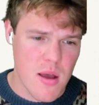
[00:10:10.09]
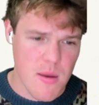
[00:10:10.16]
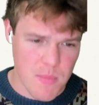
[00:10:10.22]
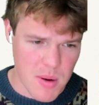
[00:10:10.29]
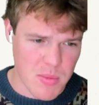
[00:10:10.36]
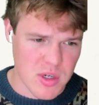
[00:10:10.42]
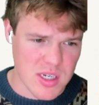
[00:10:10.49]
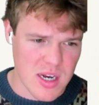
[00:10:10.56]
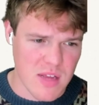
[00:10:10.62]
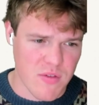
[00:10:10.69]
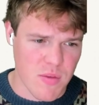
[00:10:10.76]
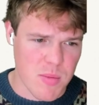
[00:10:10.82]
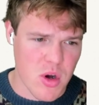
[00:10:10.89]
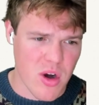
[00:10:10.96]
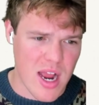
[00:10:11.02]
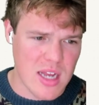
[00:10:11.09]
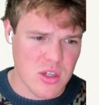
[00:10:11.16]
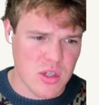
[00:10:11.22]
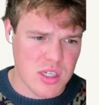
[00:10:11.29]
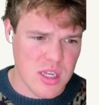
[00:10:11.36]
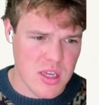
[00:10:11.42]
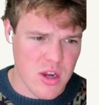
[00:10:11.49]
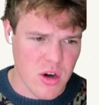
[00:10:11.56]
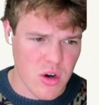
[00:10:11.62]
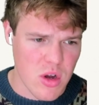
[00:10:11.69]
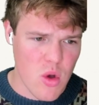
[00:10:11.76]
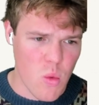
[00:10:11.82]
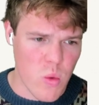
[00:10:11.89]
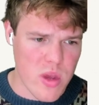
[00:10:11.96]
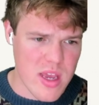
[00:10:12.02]
But proceeding from here, as you see here,
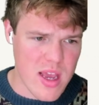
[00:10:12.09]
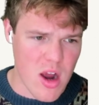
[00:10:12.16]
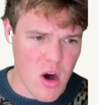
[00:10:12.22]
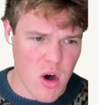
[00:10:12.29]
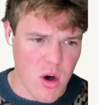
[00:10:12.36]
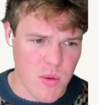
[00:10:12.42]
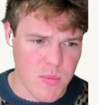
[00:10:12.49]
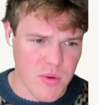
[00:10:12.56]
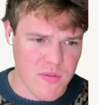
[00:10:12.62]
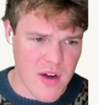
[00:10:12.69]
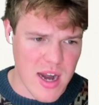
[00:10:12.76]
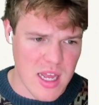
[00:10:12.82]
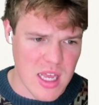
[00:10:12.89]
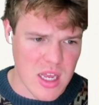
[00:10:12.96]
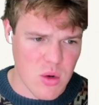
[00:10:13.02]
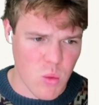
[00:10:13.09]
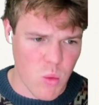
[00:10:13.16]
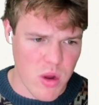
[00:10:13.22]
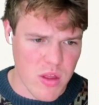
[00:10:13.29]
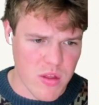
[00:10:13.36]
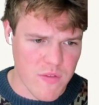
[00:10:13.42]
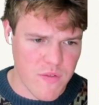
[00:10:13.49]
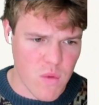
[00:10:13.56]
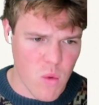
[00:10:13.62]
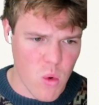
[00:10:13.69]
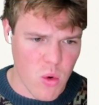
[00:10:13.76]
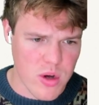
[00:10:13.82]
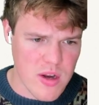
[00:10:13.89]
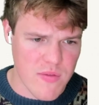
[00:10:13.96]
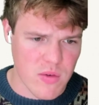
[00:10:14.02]
we are provided with
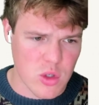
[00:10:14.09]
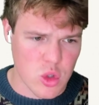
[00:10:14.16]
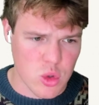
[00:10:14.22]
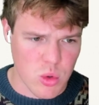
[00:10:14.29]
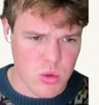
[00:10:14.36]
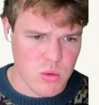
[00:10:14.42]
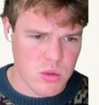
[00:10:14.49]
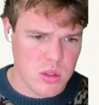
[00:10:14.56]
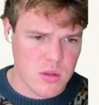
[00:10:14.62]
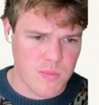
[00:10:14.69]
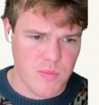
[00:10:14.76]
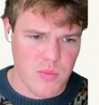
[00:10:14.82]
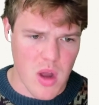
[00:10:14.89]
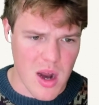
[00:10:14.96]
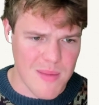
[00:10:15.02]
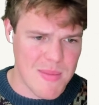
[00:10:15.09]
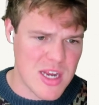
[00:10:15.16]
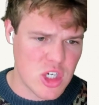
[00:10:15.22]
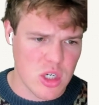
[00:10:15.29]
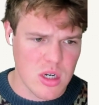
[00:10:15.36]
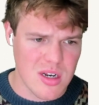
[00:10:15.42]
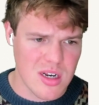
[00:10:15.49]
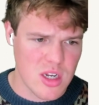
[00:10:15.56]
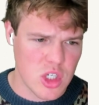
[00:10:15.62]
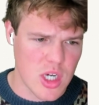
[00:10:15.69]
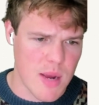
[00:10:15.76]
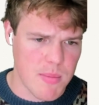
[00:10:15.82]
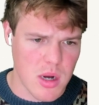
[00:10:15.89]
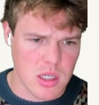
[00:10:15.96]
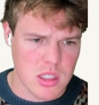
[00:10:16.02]
four different truths automation,
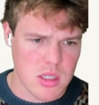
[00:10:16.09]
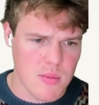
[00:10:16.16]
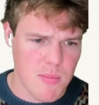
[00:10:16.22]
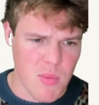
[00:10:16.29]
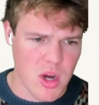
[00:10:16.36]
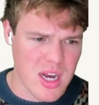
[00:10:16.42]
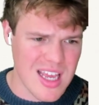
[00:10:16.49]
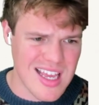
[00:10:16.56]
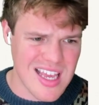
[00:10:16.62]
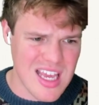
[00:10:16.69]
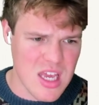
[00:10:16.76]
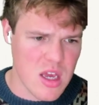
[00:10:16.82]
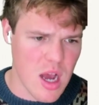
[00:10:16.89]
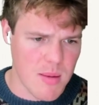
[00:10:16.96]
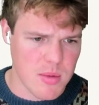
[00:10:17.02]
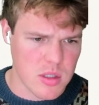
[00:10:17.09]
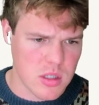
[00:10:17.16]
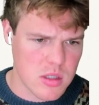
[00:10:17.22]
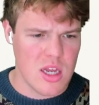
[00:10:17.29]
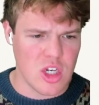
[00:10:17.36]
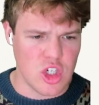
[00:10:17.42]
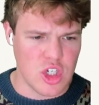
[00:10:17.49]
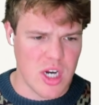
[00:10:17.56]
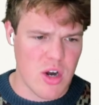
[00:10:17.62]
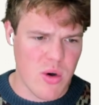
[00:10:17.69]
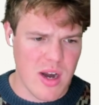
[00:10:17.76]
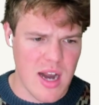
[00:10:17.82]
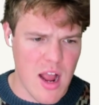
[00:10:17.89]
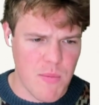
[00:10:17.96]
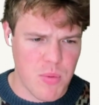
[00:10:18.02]
chatbots, marketing, e-commerce. Generate
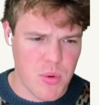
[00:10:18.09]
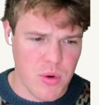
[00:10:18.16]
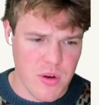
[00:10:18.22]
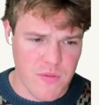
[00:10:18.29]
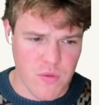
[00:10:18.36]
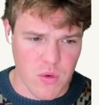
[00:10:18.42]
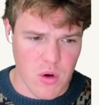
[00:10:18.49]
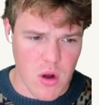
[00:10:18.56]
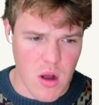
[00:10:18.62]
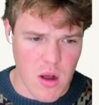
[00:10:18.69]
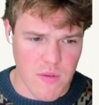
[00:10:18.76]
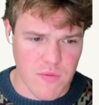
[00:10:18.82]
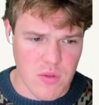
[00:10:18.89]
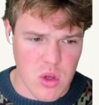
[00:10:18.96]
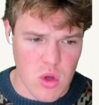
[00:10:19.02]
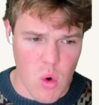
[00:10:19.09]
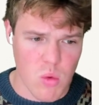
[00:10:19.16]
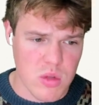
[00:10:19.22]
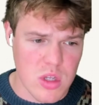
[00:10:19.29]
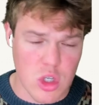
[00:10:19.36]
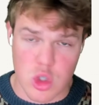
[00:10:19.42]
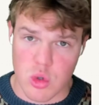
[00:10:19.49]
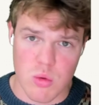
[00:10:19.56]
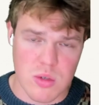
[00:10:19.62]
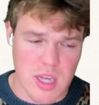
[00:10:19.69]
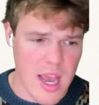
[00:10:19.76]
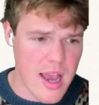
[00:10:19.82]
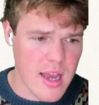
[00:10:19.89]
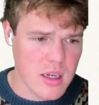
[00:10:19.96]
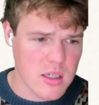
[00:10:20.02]
an output for, of the only true
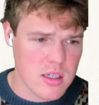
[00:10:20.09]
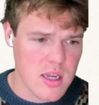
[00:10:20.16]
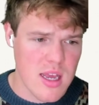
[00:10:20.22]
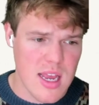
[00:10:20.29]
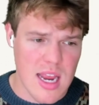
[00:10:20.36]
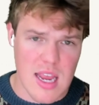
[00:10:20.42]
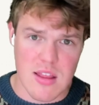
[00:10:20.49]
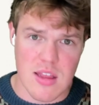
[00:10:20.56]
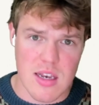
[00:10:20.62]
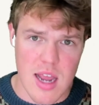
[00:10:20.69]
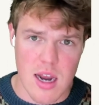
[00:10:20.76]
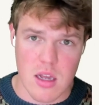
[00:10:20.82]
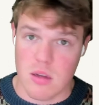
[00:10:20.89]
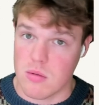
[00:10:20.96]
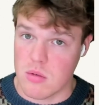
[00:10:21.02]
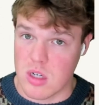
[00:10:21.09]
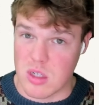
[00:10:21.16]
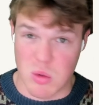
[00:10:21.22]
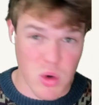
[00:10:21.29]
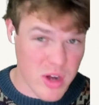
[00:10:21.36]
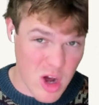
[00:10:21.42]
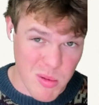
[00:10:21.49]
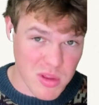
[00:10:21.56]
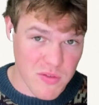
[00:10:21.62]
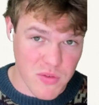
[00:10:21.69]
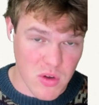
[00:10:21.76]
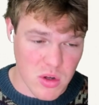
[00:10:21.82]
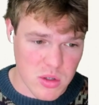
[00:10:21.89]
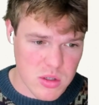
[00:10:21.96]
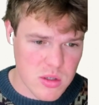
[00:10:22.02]
tags in the data because we don't care about the
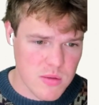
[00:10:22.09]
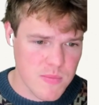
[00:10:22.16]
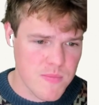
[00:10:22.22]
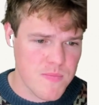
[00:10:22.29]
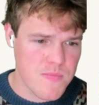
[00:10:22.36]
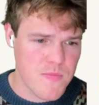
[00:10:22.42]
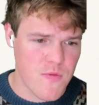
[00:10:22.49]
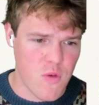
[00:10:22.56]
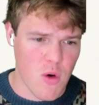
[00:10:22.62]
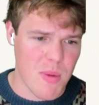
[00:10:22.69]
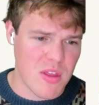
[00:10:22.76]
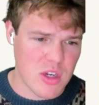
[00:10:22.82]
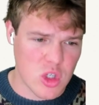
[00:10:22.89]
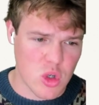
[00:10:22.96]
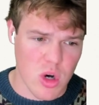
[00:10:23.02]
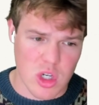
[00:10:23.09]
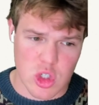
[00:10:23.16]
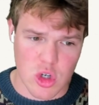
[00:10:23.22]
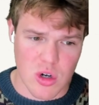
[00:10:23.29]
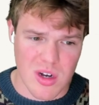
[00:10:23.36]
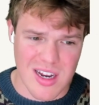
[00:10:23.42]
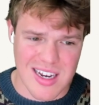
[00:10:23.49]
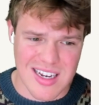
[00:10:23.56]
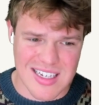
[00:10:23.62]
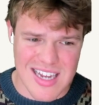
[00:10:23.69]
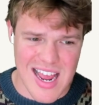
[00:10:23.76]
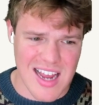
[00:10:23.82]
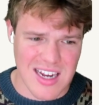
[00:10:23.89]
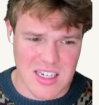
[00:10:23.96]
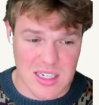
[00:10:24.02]
false. Format the structure
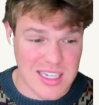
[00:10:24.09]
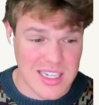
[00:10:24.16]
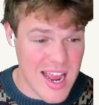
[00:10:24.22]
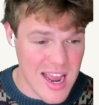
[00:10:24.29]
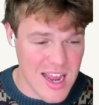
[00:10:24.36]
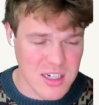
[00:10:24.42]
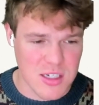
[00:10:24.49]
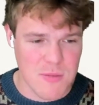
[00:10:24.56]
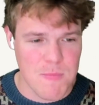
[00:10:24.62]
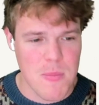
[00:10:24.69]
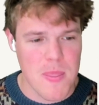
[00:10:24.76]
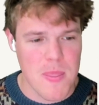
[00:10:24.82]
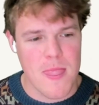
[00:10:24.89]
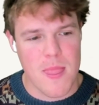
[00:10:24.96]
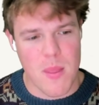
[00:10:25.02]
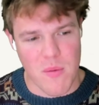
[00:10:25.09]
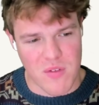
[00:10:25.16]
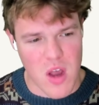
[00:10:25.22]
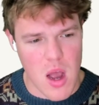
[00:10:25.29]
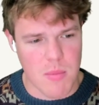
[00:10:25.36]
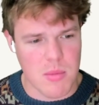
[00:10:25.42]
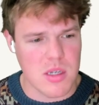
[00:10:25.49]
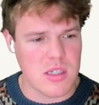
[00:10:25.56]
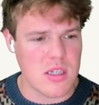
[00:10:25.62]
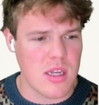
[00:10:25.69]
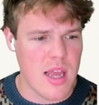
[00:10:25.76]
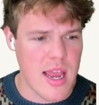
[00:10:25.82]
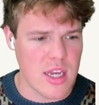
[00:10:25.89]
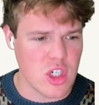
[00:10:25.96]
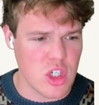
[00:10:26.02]
tags, tags with commas
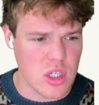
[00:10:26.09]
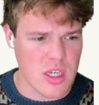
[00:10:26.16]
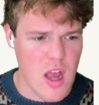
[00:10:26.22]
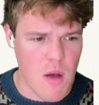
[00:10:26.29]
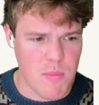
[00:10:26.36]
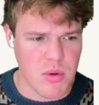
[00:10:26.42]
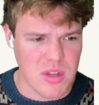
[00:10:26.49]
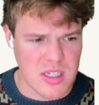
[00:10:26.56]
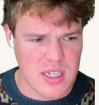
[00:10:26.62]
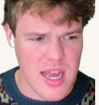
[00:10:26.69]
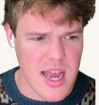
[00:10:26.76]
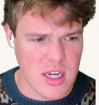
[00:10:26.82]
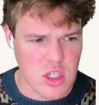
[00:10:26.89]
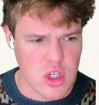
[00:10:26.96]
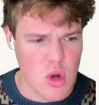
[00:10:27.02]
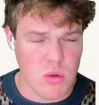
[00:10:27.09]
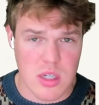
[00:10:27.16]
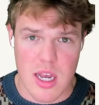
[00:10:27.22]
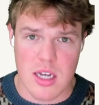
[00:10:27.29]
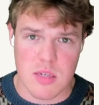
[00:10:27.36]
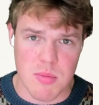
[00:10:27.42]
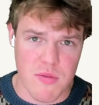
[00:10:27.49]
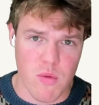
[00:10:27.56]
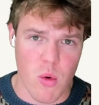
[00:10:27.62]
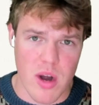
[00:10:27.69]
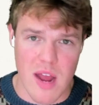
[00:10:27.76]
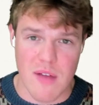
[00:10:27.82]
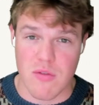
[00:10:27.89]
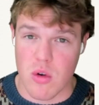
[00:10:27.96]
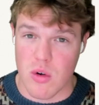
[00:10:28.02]
and just output the tags, no text before and
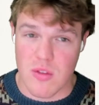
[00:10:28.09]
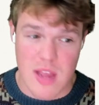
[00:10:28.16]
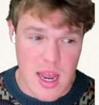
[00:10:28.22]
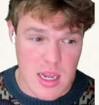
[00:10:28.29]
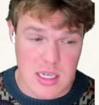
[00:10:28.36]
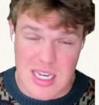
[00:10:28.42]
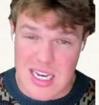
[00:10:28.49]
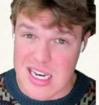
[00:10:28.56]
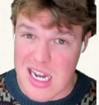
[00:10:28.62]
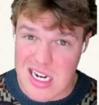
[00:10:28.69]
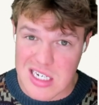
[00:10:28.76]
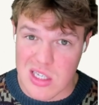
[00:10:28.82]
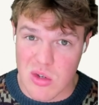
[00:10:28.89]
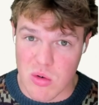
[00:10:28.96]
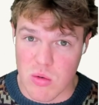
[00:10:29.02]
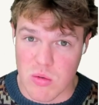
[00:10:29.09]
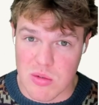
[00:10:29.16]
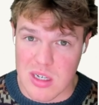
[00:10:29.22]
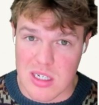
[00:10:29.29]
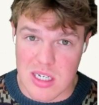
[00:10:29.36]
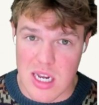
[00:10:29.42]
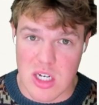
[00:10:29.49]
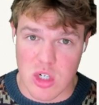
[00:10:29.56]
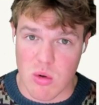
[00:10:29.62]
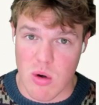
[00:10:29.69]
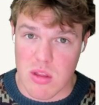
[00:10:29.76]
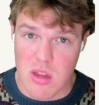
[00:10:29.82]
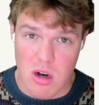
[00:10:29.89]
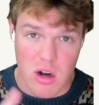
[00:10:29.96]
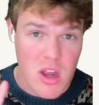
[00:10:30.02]
after. That is a nice little dictation right
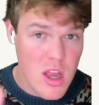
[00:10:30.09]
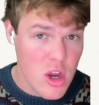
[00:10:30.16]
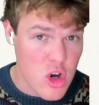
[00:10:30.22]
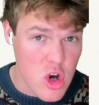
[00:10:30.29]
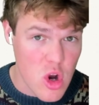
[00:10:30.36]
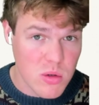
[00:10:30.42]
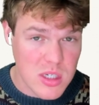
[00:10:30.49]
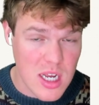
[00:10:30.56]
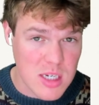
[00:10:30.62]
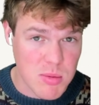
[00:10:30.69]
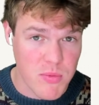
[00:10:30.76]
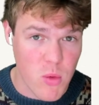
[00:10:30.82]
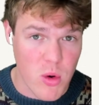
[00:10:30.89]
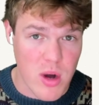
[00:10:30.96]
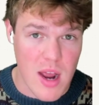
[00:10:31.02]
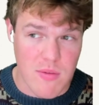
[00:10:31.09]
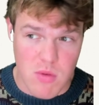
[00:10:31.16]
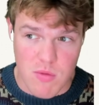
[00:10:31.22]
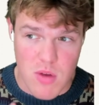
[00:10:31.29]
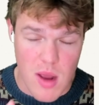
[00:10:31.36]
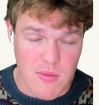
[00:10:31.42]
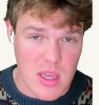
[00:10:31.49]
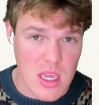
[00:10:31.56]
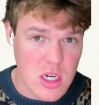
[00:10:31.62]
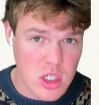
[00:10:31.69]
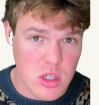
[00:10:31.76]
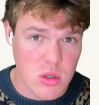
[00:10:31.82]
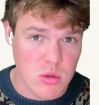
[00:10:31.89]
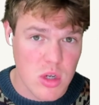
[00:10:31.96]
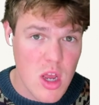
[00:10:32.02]
there. No text before and after. If you have
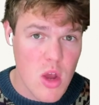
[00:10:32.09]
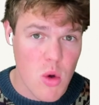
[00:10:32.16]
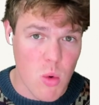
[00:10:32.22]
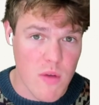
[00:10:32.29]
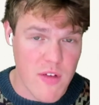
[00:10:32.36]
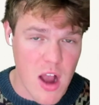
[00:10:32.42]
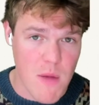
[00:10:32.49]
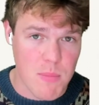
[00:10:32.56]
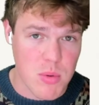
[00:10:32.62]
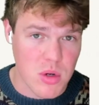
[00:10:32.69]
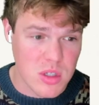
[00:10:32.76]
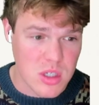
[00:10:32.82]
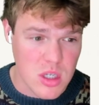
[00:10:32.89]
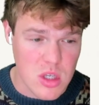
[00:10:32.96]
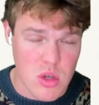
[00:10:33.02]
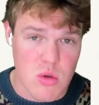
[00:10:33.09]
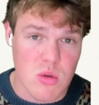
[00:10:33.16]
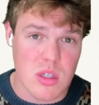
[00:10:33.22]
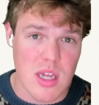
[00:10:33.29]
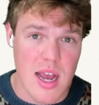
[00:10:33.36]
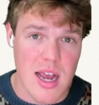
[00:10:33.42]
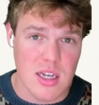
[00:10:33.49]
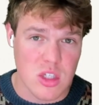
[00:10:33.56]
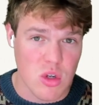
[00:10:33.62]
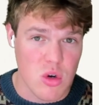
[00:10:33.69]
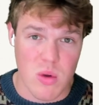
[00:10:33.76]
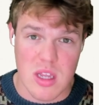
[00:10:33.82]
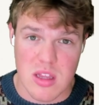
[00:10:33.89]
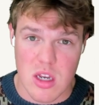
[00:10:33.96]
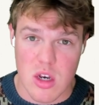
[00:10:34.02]
issues with outputs, use that so you
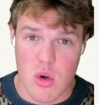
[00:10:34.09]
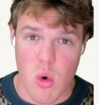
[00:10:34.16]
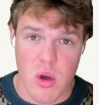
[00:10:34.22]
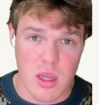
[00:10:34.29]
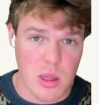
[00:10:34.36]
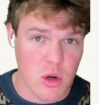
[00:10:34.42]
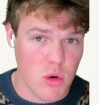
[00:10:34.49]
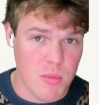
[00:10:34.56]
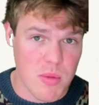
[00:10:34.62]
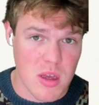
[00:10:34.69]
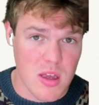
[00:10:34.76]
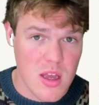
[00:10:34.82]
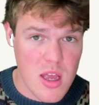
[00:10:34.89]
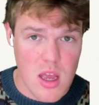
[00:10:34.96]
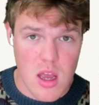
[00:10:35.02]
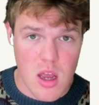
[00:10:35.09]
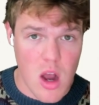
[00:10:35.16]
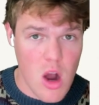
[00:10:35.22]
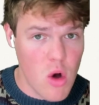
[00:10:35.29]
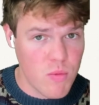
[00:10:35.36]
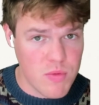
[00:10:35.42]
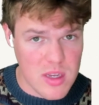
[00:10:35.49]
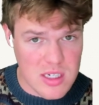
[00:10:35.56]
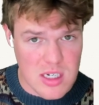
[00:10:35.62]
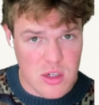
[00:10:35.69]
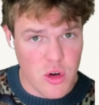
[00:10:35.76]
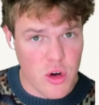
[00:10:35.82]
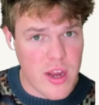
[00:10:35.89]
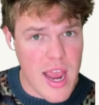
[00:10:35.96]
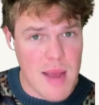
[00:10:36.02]
don't get the annoying little bit. Oh, this is
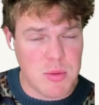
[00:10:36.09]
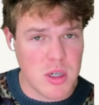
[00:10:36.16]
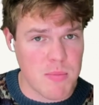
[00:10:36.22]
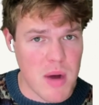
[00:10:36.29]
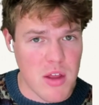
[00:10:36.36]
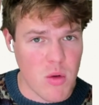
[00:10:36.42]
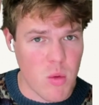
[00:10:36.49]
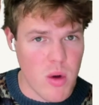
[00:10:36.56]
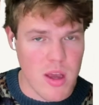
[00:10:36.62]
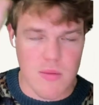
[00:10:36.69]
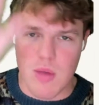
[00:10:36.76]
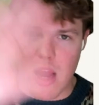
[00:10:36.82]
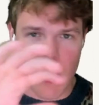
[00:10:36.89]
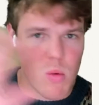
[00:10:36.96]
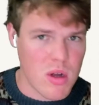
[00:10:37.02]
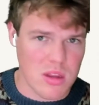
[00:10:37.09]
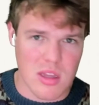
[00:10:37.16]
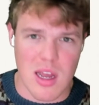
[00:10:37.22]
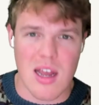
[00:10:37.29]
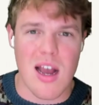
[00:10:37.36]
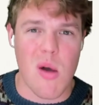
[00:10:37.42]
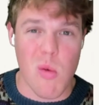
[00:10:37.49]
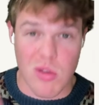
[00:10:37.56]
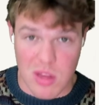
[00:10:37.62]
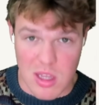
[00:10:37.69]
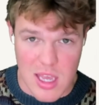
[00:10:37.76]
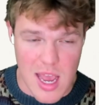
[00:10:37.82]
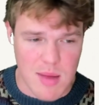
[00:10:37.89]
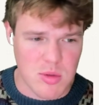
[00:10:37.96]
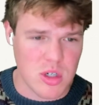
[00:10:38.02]
your caption, by the way. I don't want that. I want the
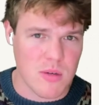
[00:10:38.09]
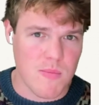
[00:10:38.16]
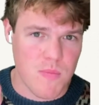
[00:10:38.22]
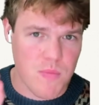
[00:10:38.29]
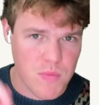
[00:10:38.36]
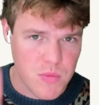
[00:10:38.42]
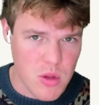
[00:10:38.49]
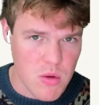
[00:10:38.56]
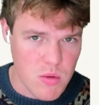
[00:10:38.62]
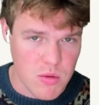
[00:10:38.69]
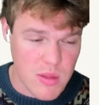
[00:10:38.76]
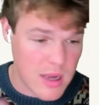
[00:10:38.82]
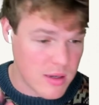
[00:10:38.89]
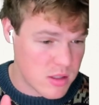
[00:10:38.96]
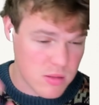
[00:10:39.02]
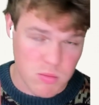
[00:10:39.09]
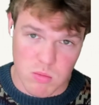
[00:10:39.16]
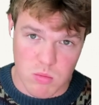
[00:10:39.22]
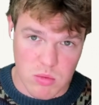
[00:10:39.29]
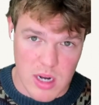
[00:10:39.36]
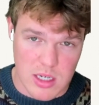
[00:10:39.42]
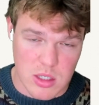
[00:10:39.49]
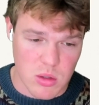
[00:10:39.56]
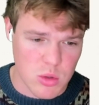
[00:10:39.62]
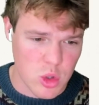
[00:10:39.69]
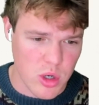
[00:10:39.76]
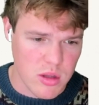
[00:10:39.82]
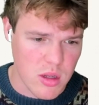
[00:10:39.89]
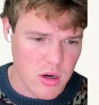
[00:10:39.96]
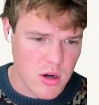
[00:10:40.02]
caption. Dude, that's nice little
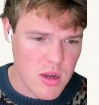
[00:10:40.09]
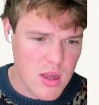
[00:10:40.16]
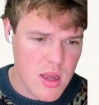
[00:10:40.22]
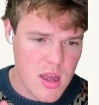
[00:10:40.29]
trick there.